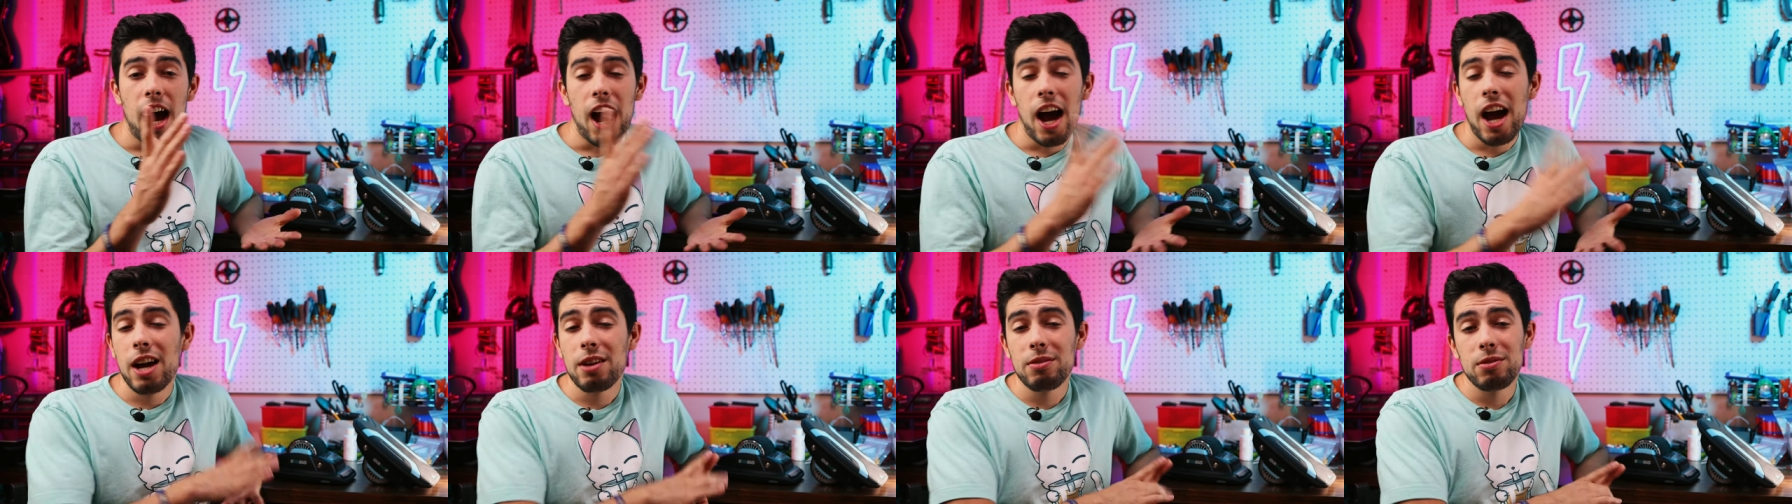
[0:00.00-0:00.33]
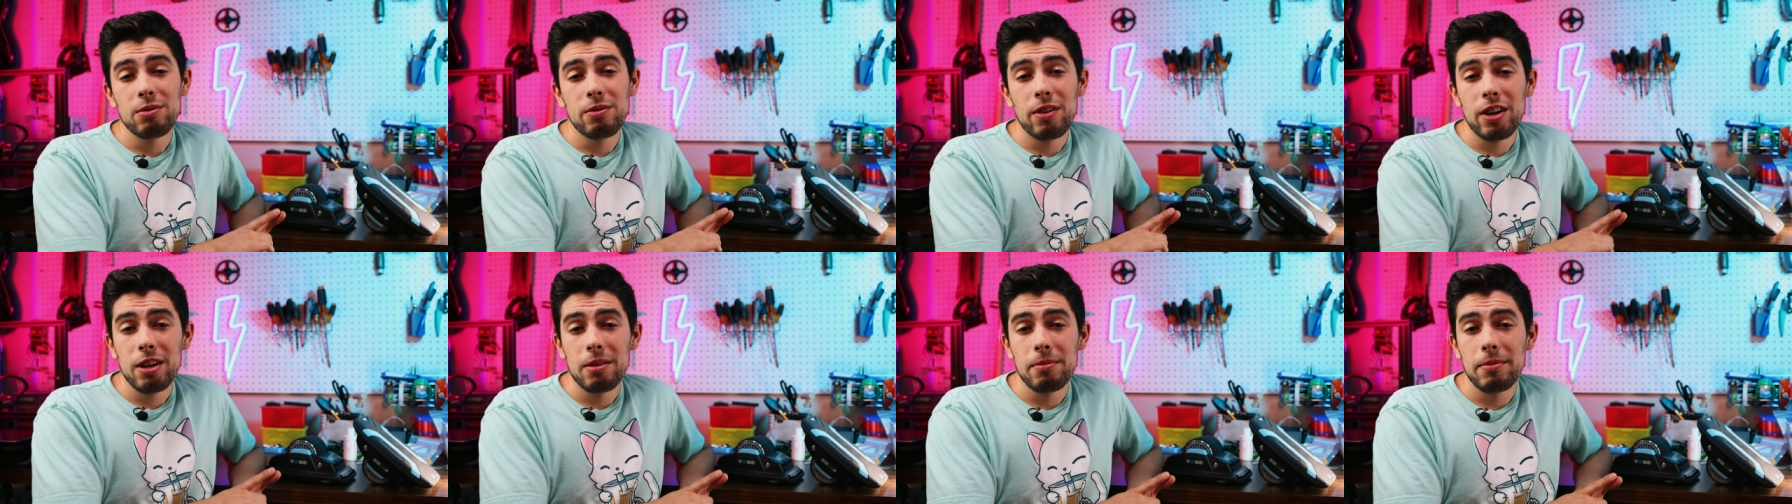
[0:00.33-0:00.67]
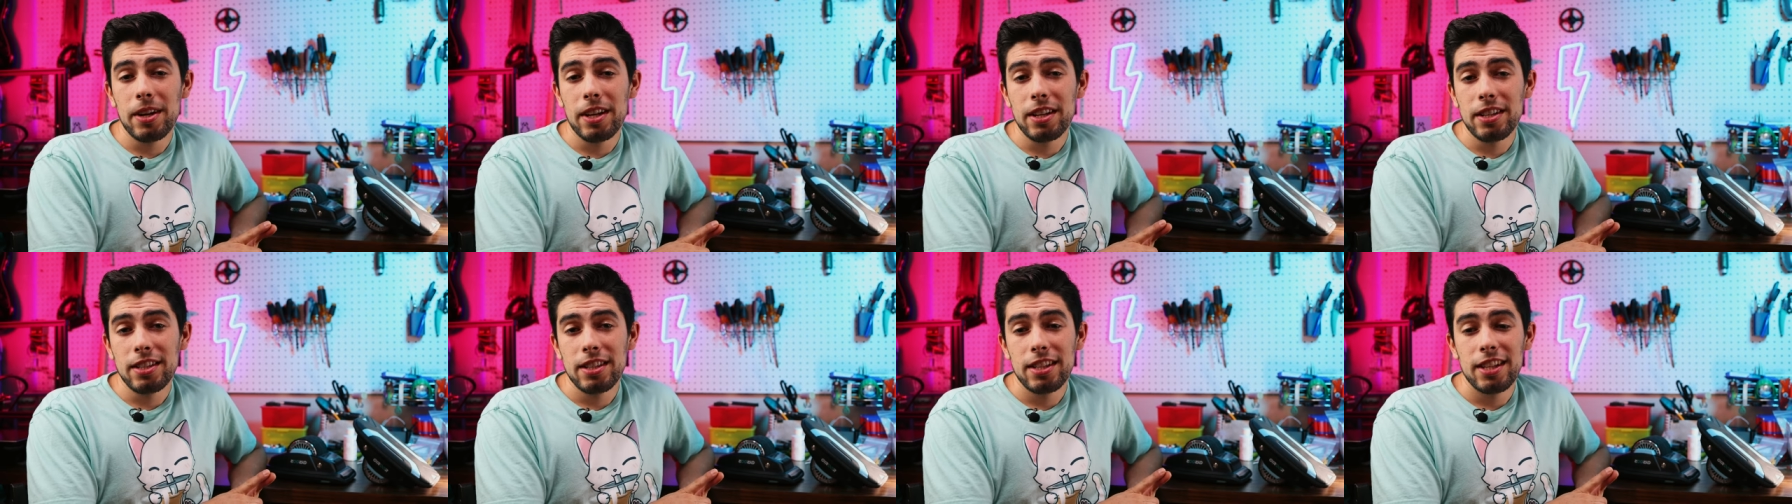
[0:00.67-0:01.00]
I would
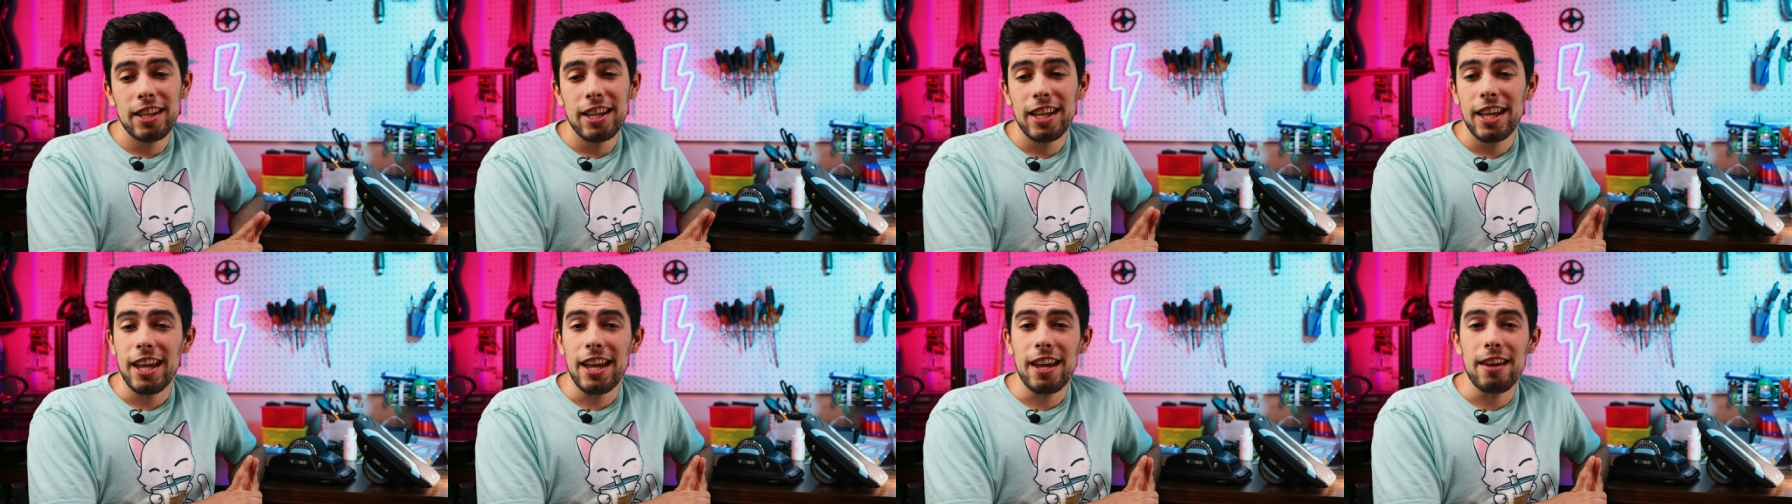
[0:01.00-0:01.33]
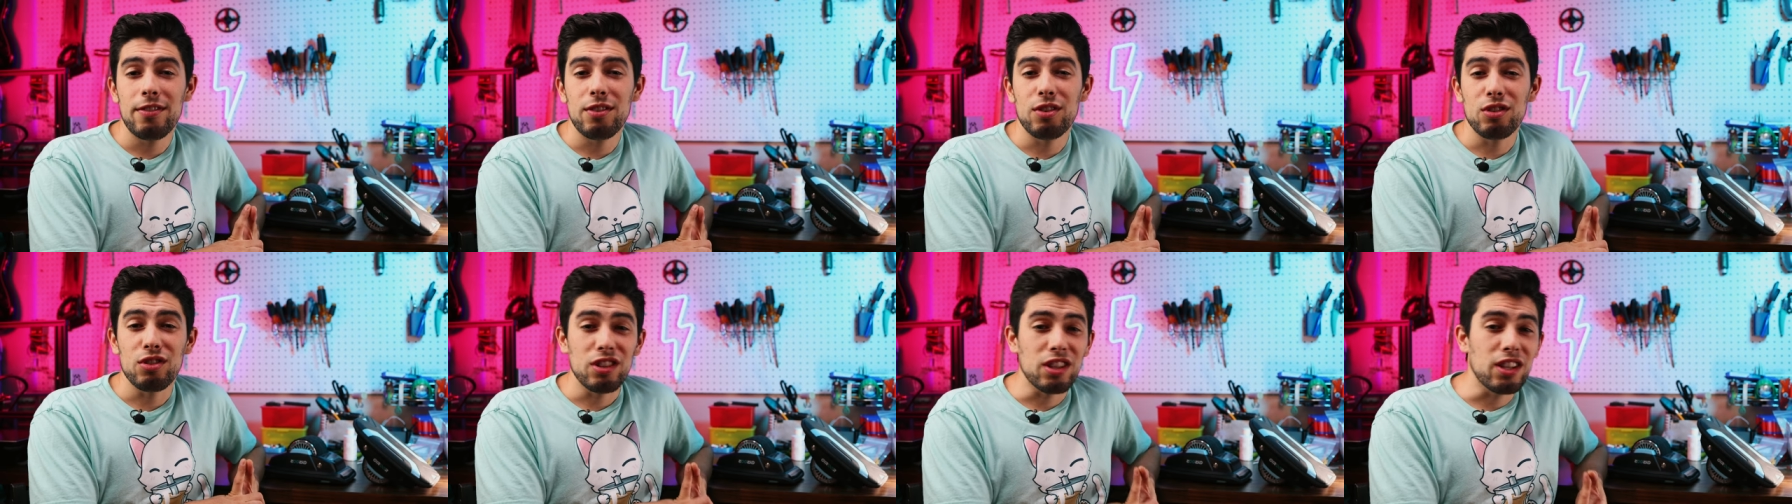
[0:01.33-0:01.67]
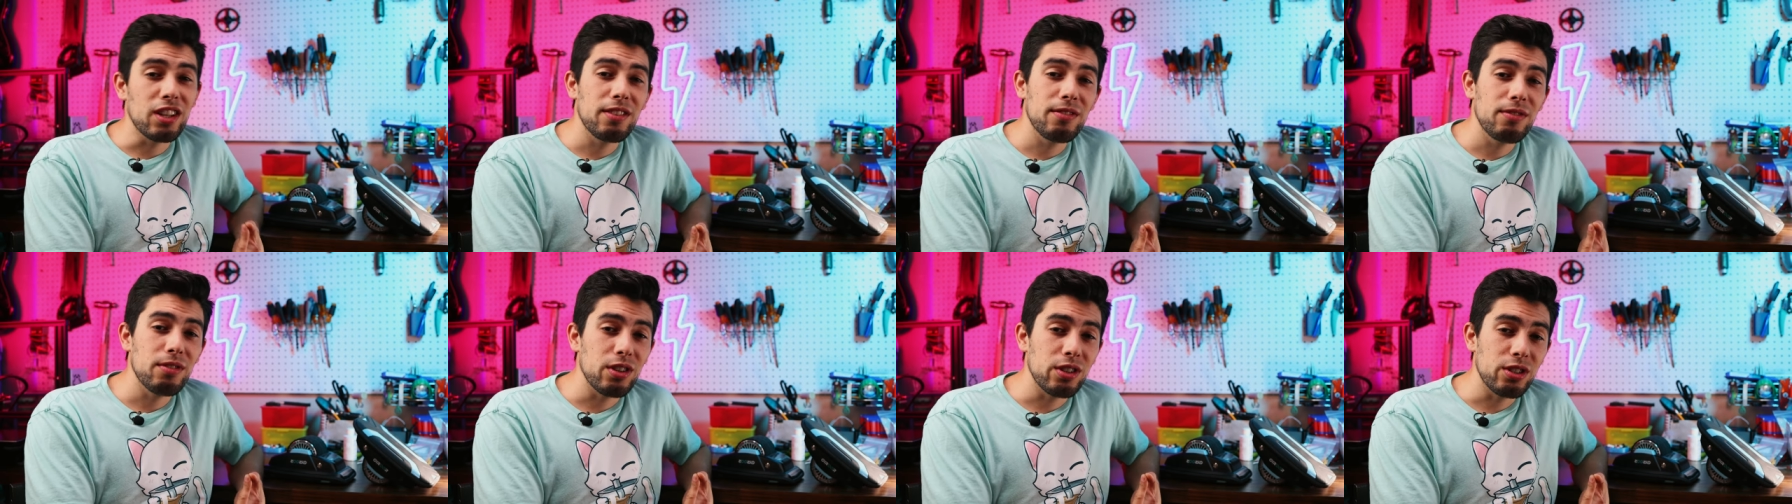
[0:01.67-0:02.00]
recommend if you're
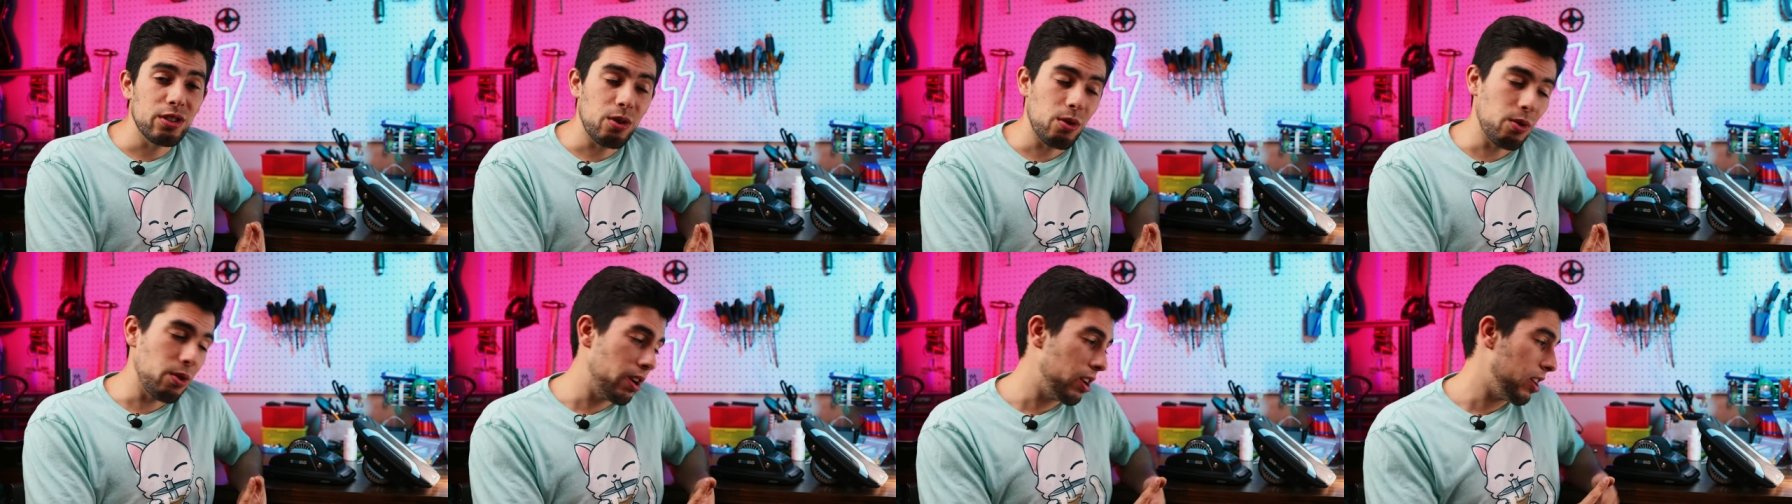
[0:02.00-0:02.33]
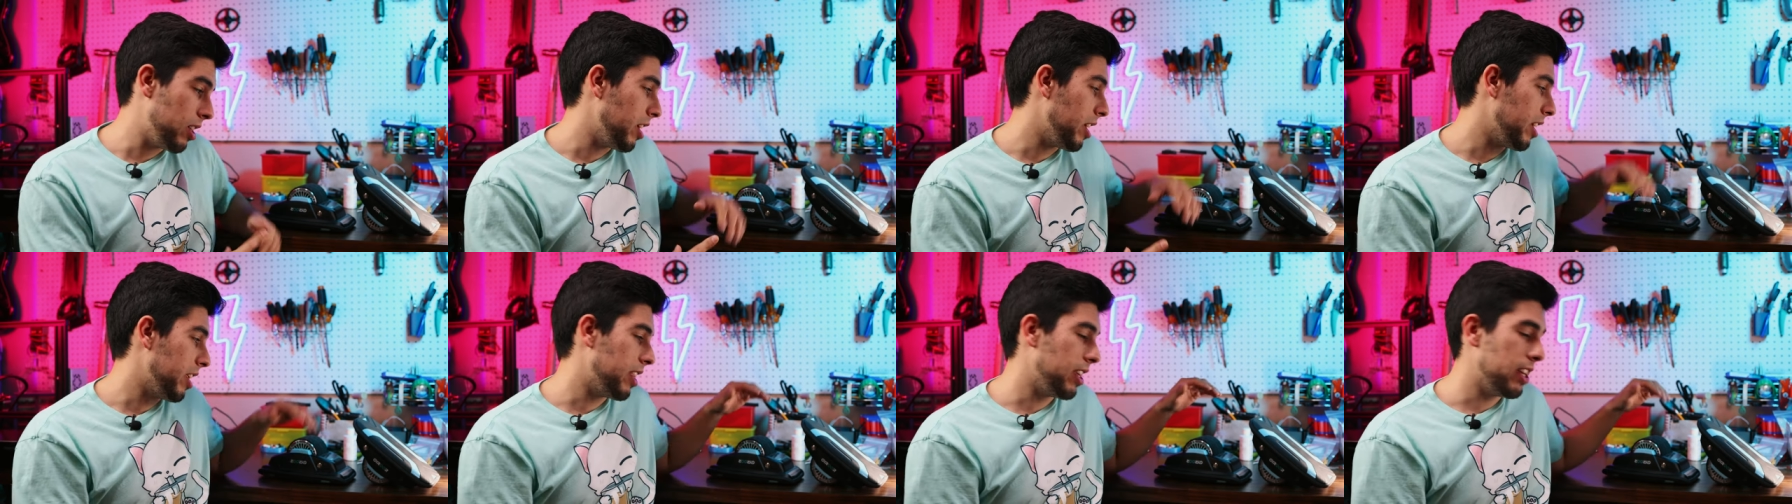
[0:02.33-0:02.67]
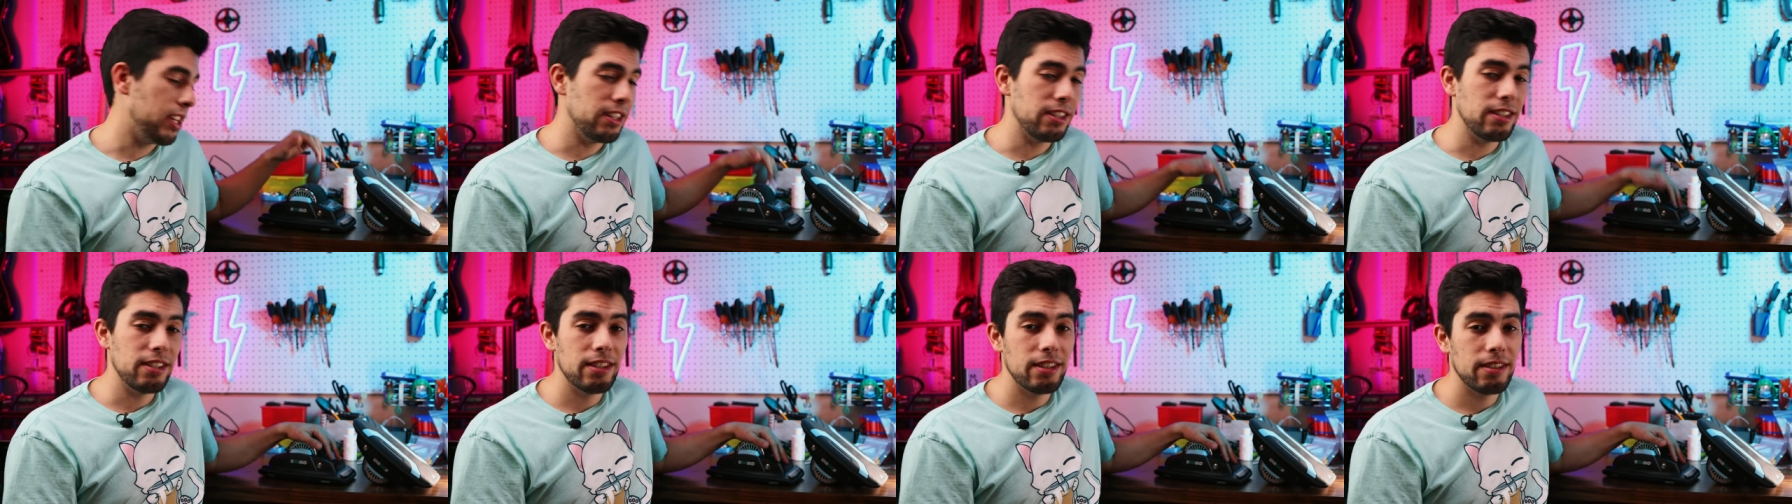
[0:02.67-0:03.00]
looking for a toy like
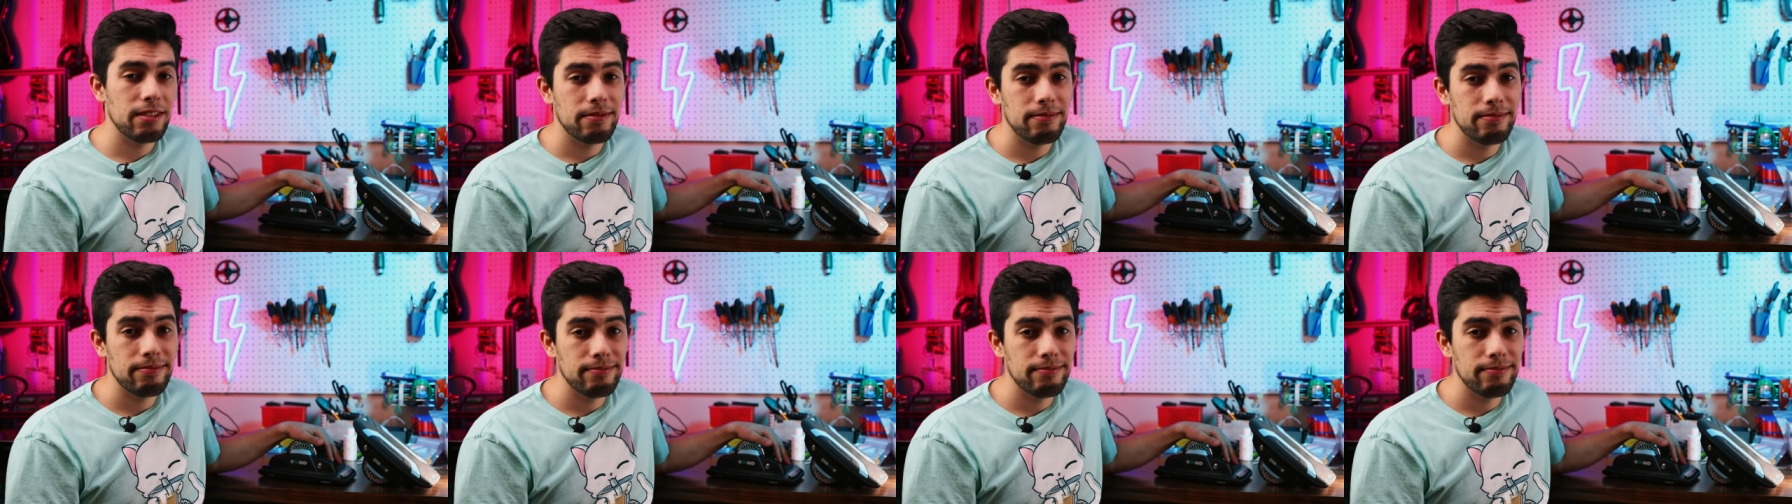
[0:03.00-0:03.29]
this,